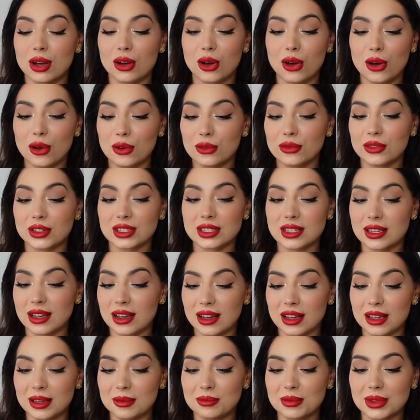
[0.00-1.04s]
over
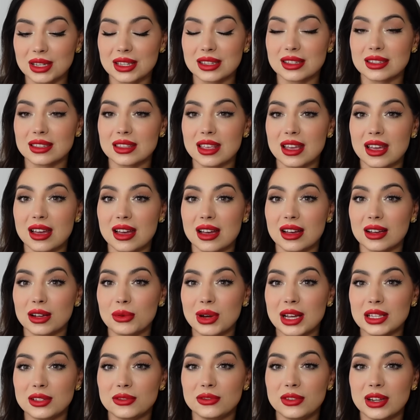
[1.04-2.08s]
time because they are
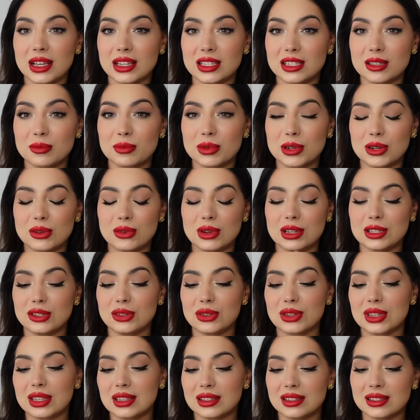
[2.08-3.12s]
quite flexible, as you
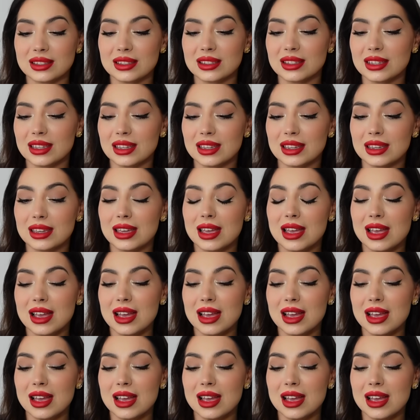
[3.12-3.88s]
can see.